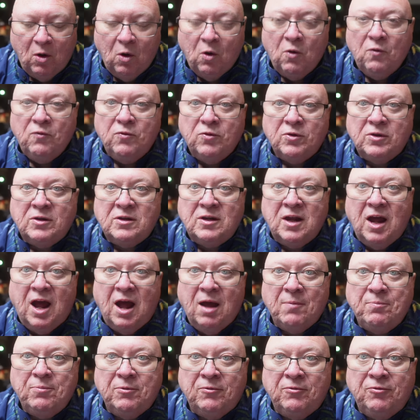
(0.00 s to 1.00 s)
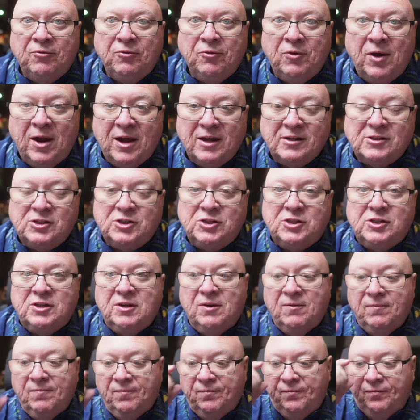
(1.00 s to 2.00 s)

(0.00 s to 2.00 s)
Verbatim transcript: over top of fresh